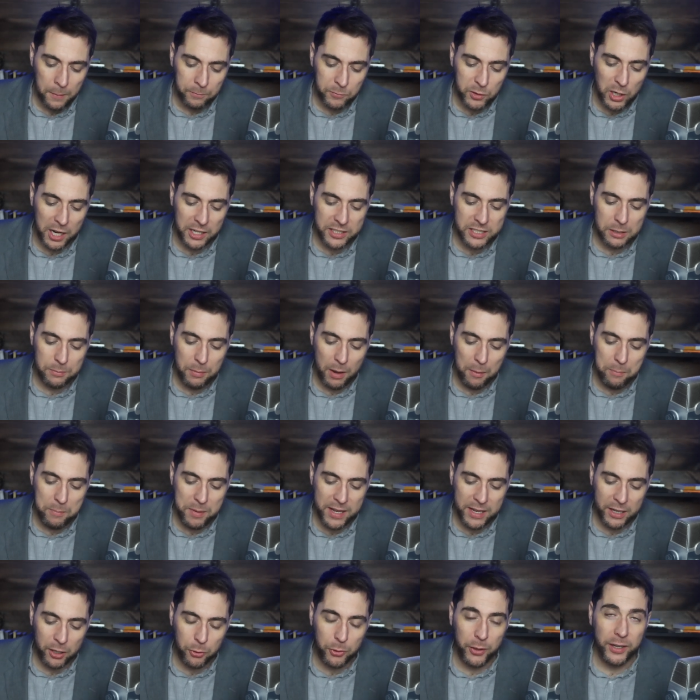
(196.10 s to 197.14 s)
Talks about
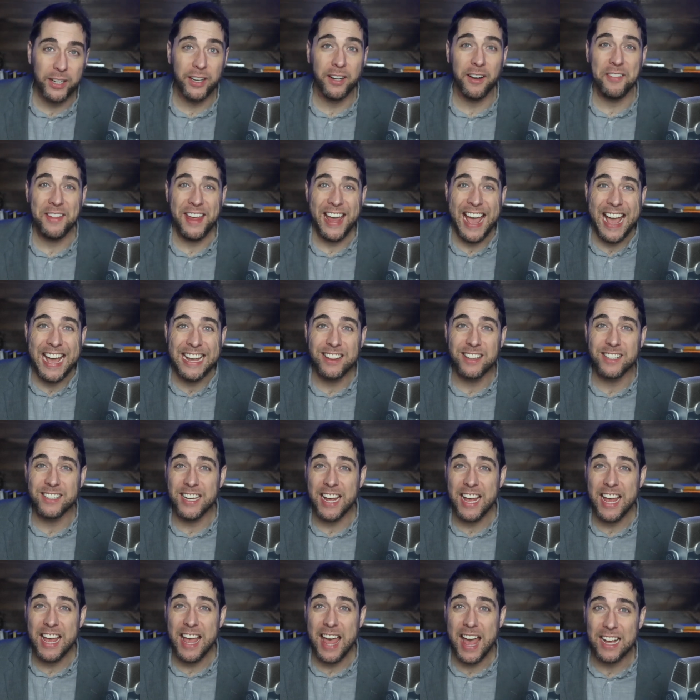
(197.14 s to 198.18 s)
being created on the eighth
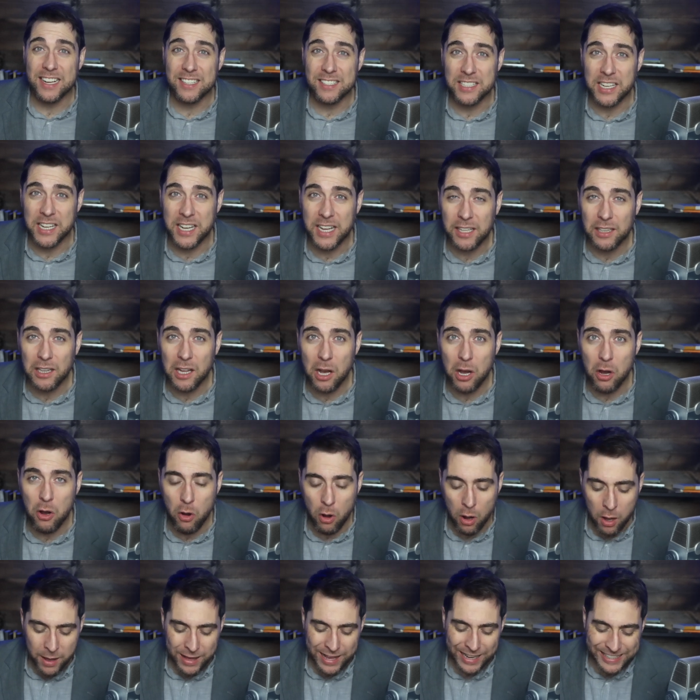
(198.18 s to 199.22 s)
day, ex
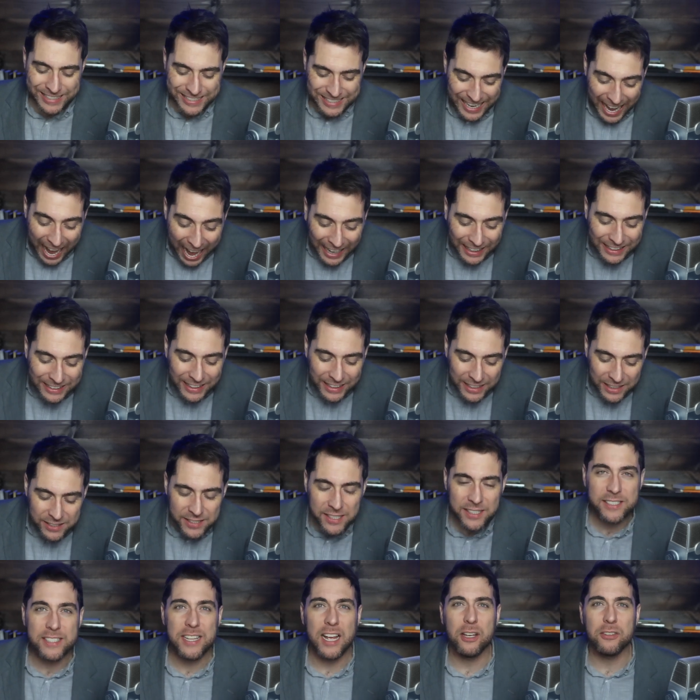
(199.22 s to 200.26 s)
nihilo, exactly
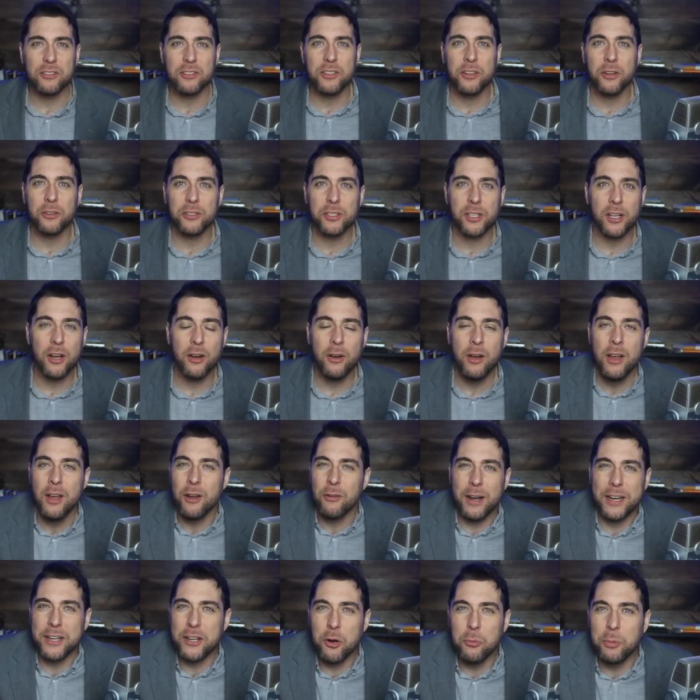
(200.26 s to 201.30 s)
six thousand years ago,
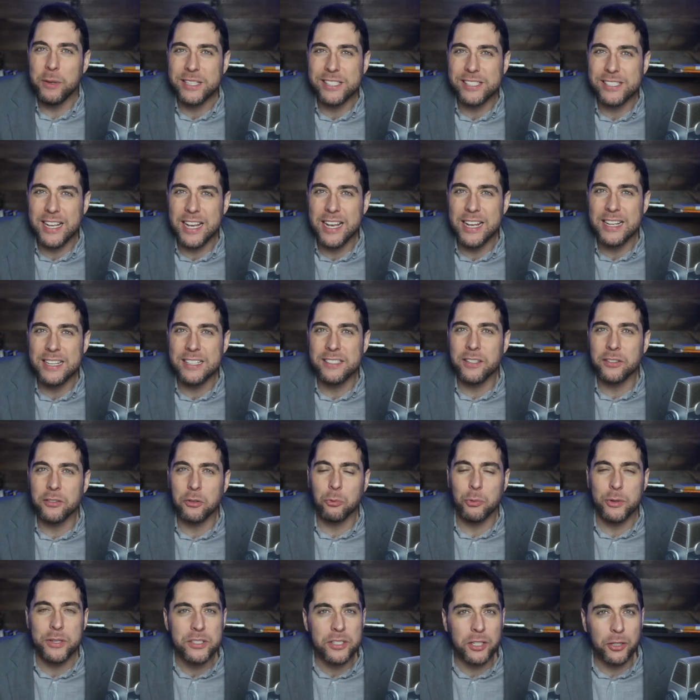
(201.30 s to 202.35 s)
right? Nobody says, as a
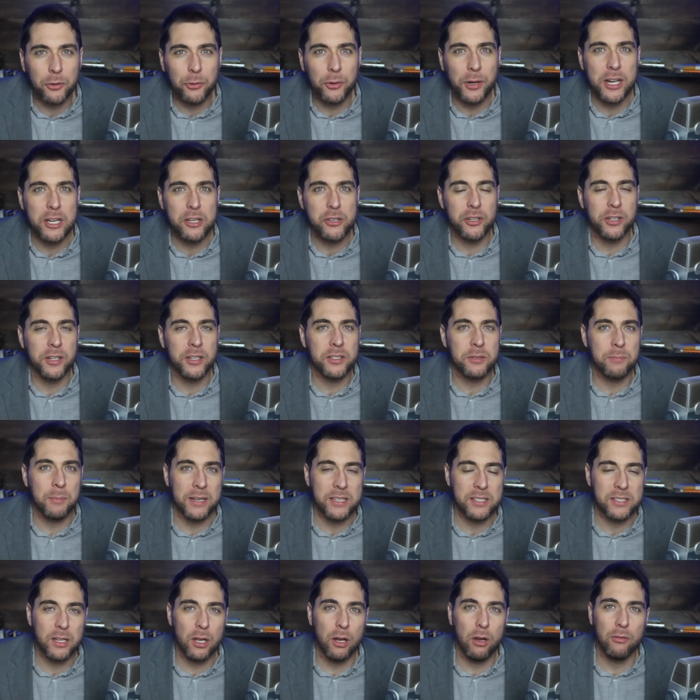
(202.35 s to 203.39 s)
recent creationist,
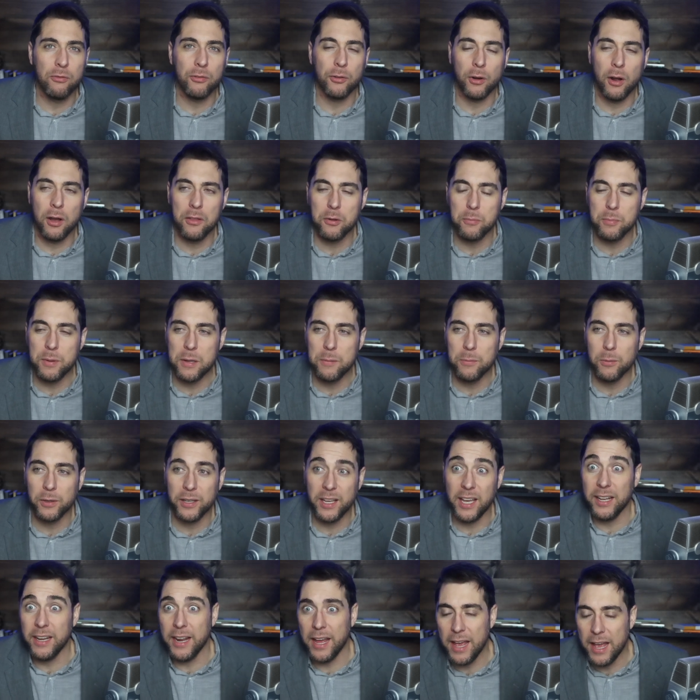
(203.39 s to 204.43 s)
myself or other people,
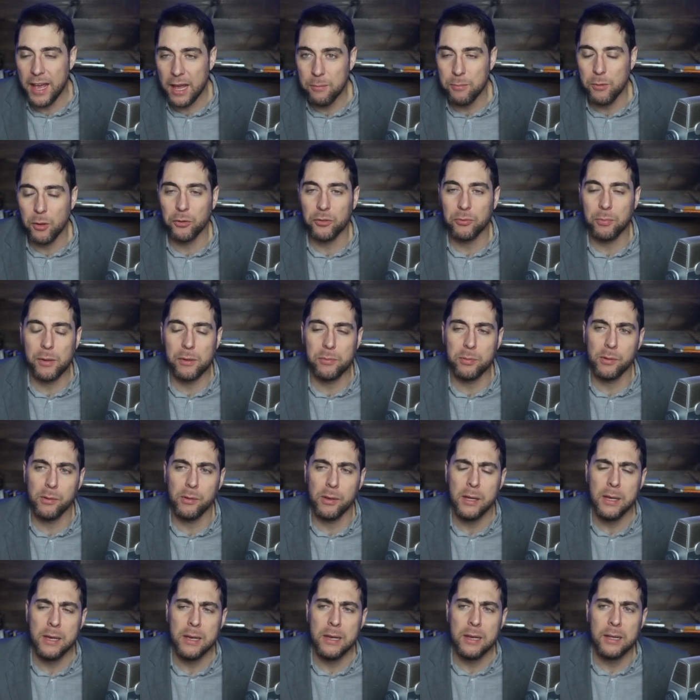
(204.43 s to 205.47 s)
Ken Ham, those people,
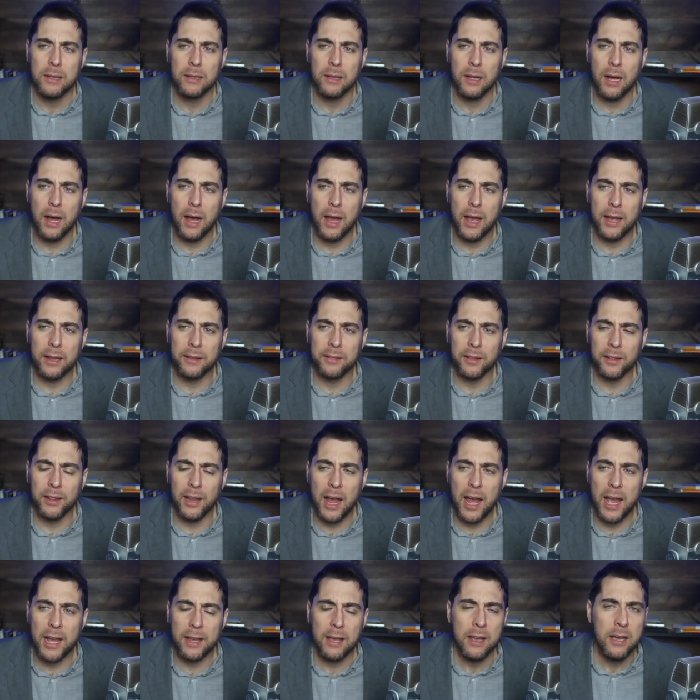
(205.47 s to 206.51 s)
uh, and the
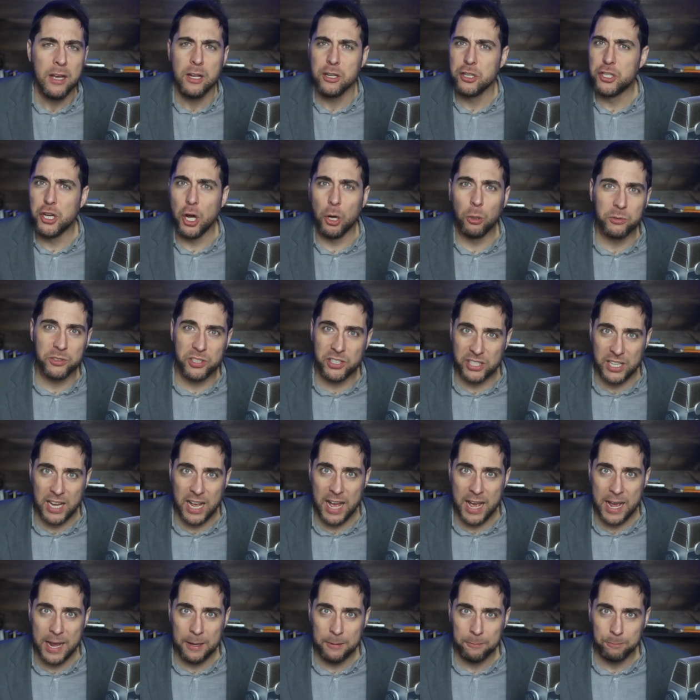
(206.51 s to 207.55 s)
like, don't
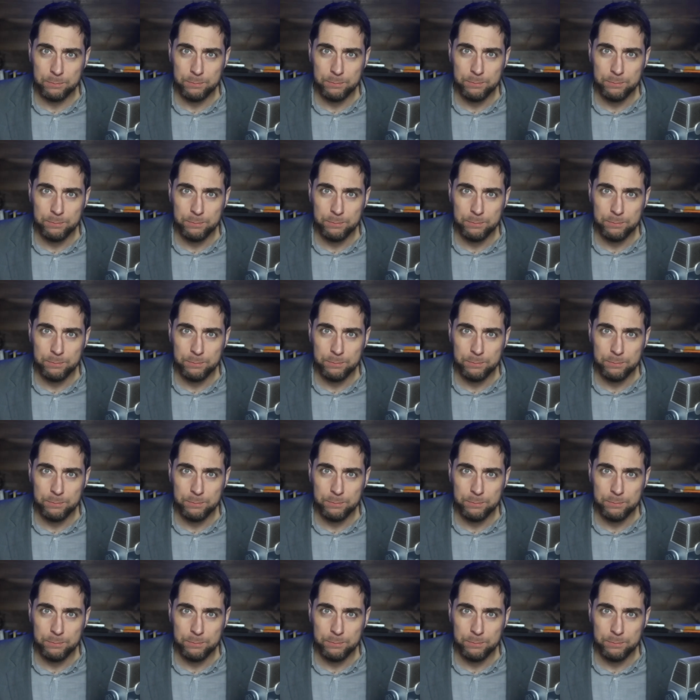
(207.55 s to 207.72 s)
say